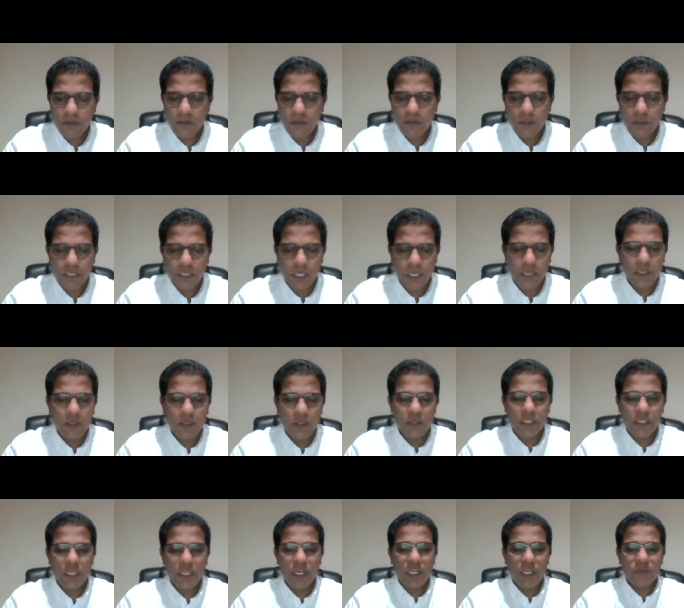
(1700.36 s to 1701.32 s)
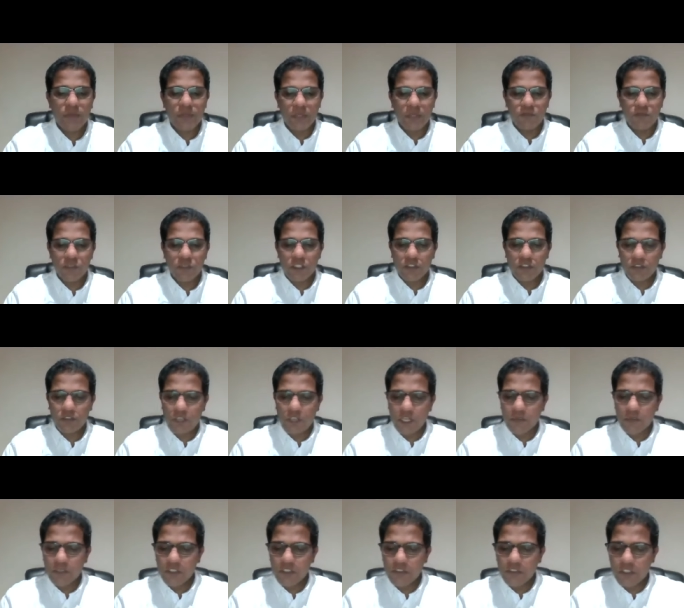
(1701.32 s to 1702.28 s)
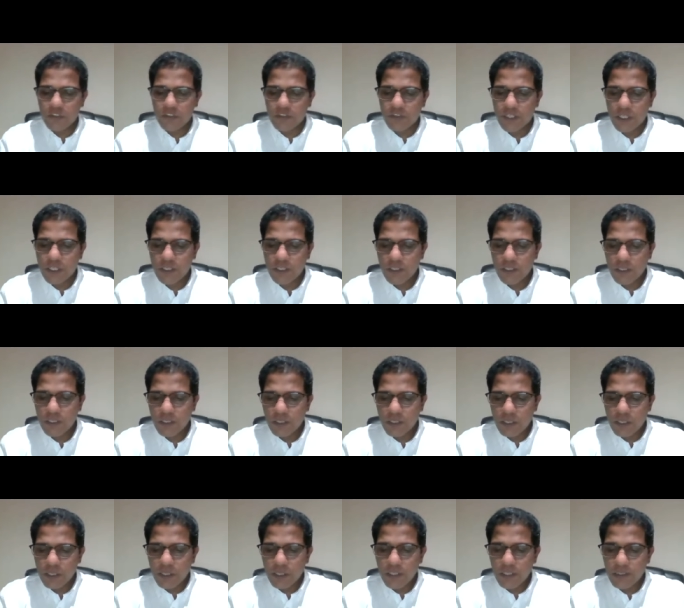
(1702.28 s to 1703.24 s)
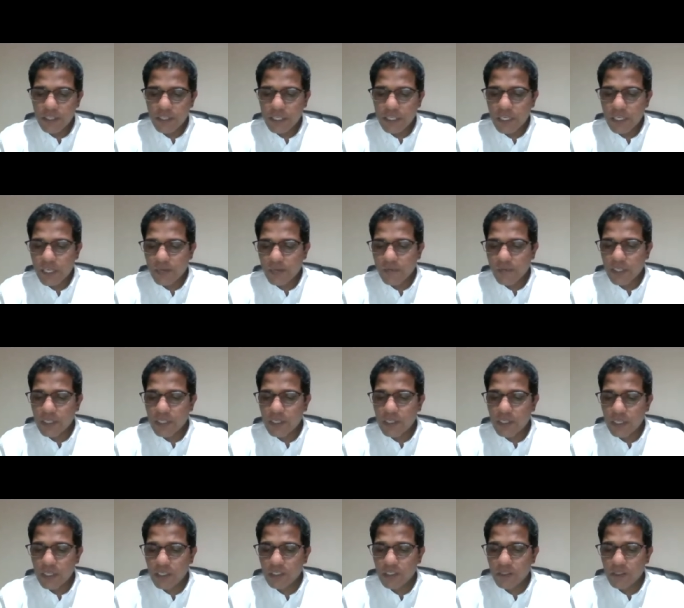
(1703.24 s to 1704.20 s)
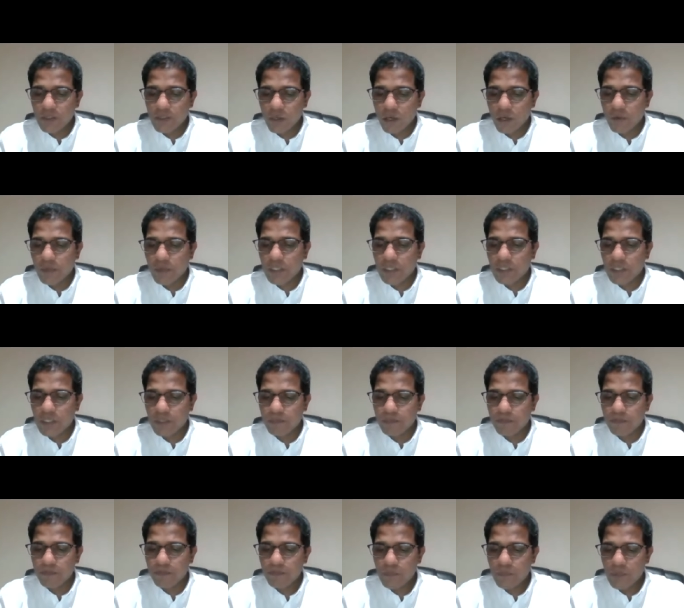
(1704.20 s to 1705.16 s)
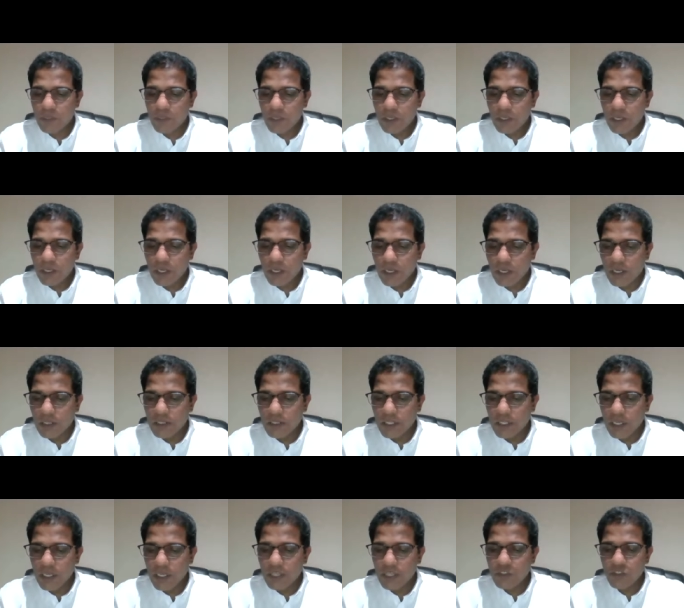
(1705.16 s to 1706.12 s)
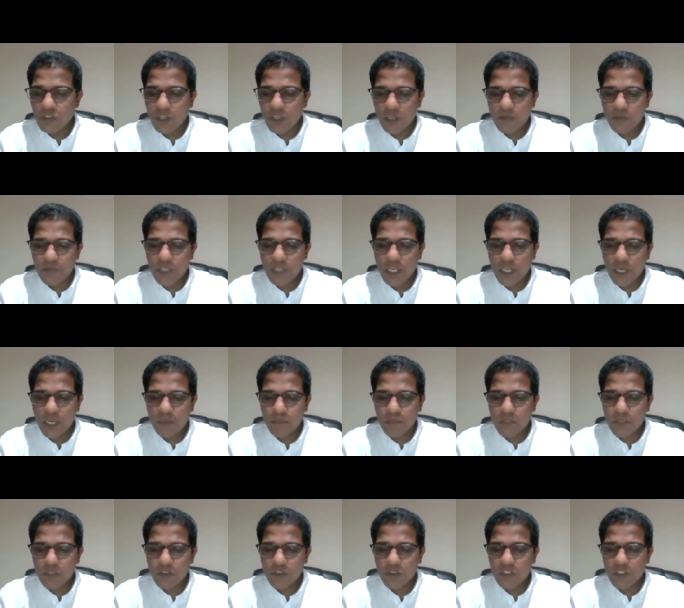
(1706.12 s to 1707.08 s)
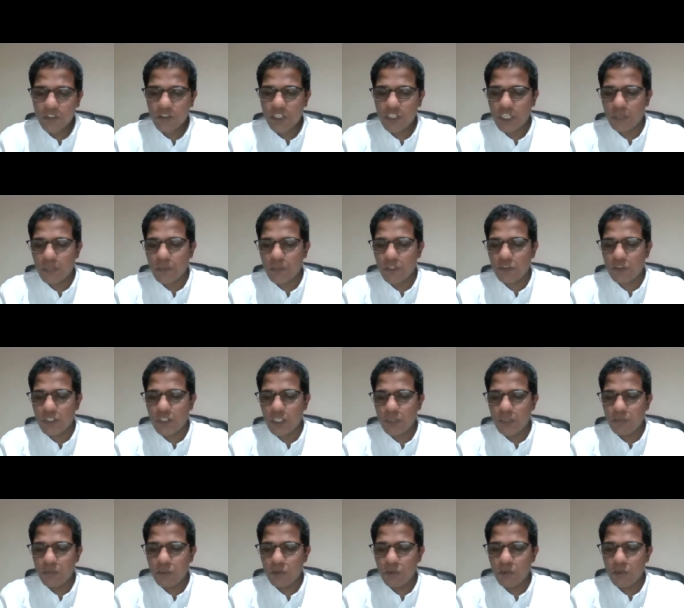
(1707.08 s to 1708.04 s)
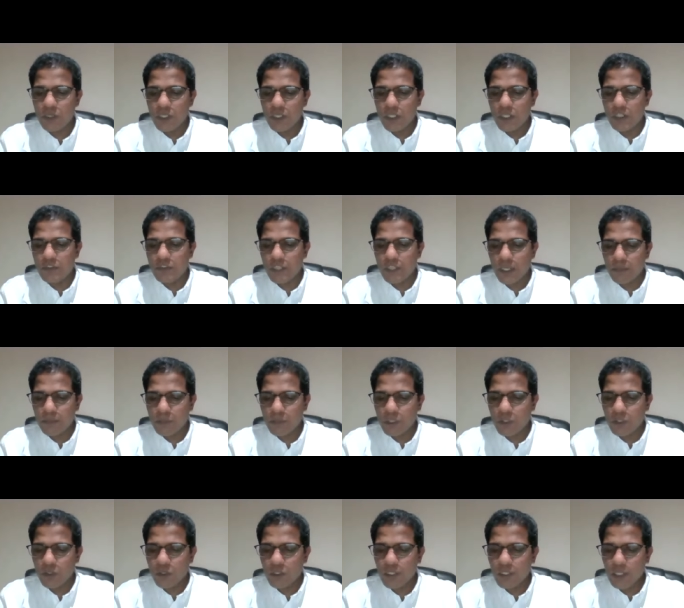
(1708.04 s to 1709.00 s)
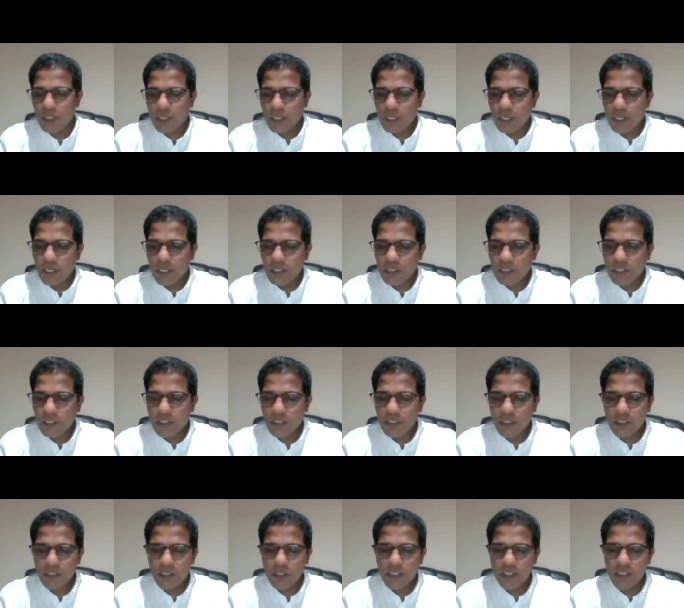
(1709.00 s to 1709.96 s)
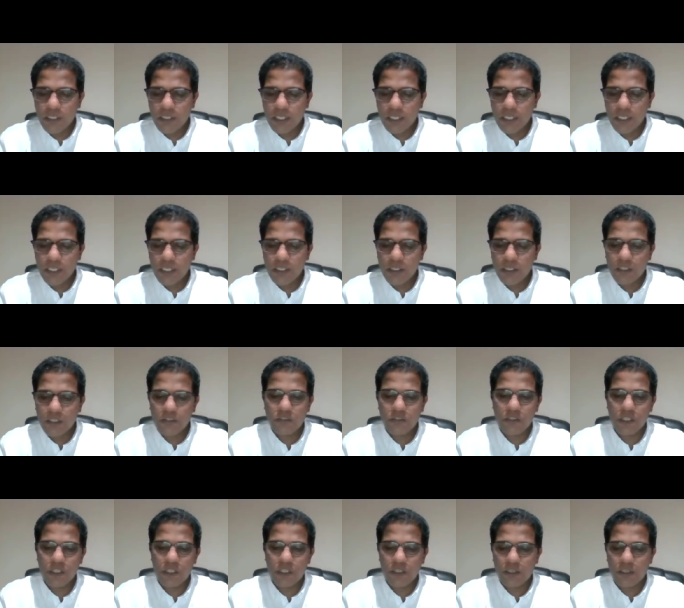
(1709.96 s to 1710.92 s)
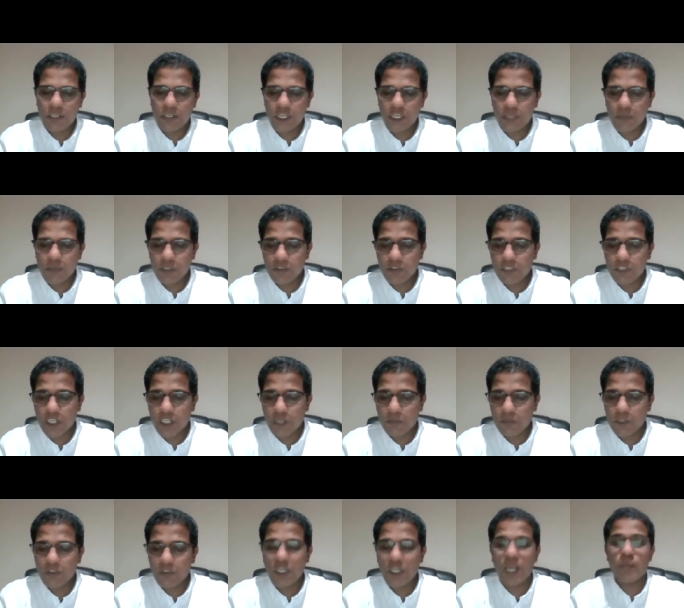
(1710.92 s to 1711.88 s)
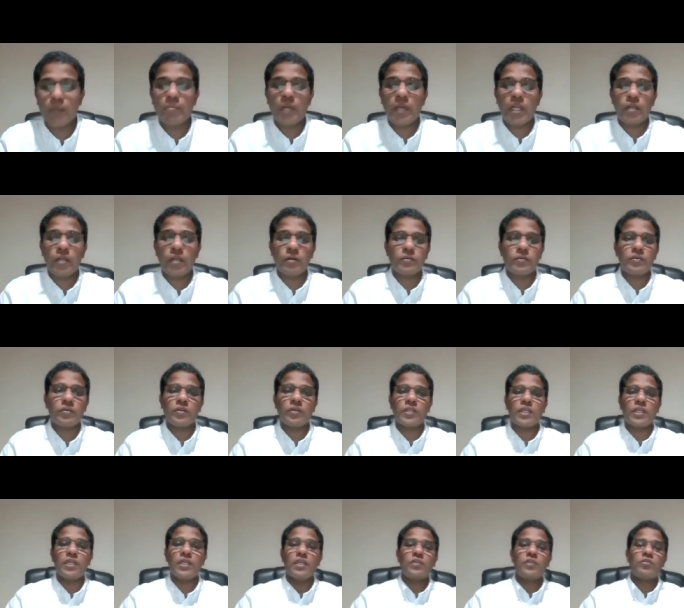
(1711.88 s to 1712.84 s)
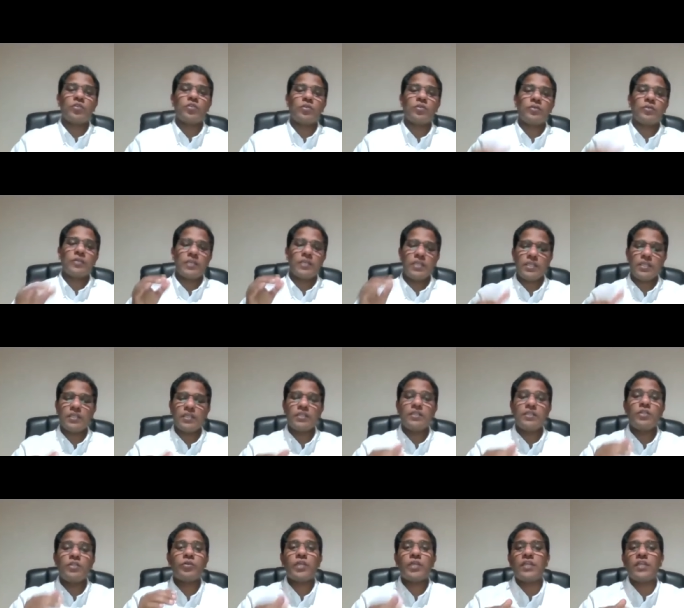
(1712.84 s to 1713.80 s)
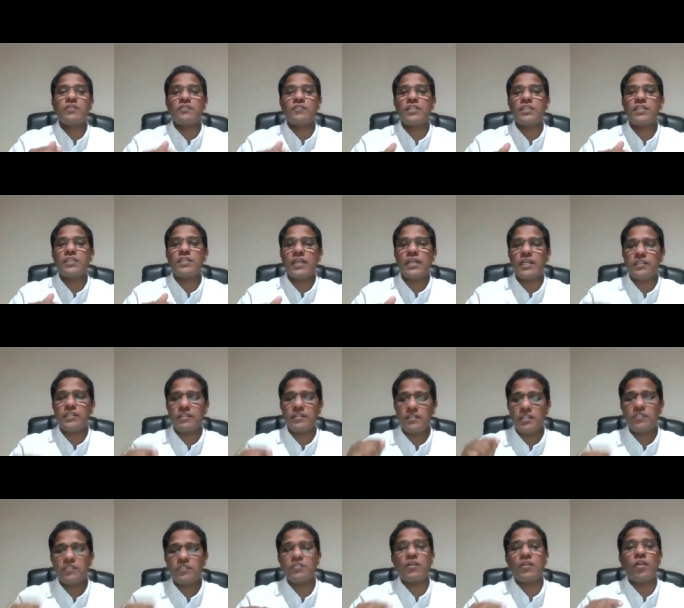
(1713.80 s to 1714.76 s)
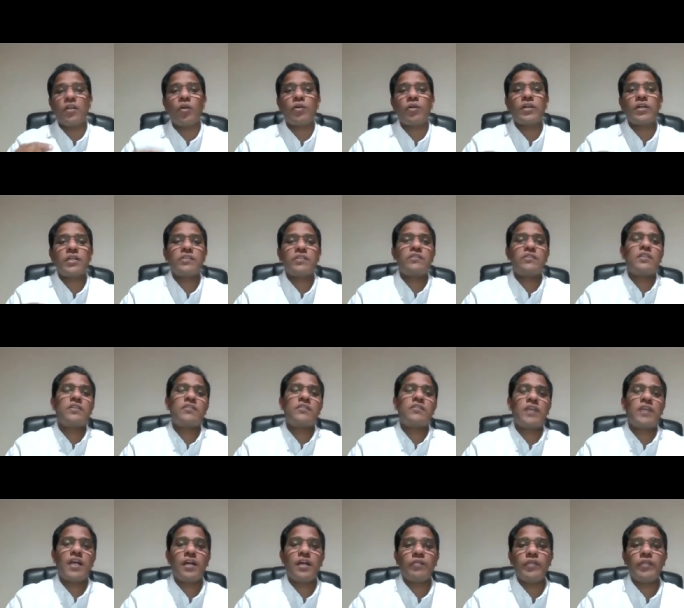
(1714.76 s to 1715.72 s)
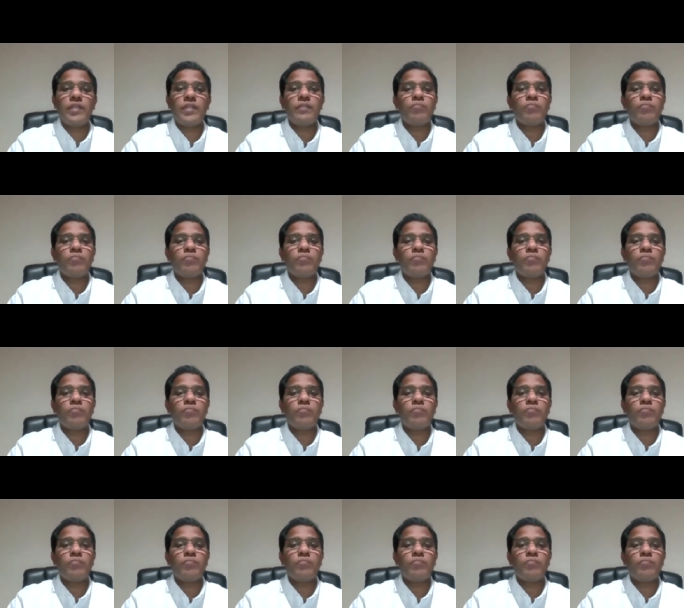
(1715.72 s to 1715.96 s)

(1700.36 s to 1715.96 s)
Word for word: yeah okay 11 verse 11 says that uh, they have a king over them uh, the angel of the abyss his name is hebrew is abaddon and in the greek he is the name his name is abelion okay so here you can see that this locust is having